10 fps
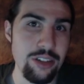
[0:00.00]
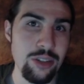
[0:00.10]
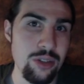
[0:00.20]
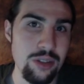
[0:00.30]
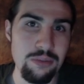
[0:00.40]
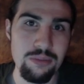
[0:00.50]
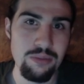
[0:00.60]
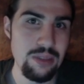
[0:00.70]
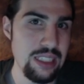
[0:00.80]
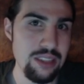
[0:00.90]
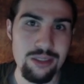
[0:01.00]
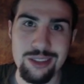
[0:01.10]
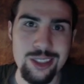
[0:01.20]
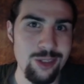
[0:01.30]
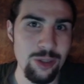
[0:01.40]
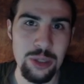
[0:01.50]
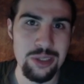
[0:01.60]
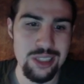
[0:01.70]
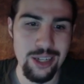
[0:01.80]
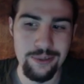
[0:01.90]
You could just screw
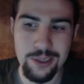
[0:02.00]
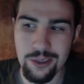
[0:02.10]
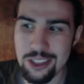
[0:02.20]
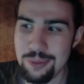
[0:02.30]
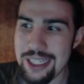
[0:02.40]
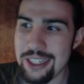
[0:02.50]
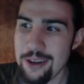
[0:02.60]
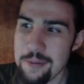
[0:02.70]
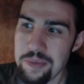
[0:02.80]
yourself, so to speak.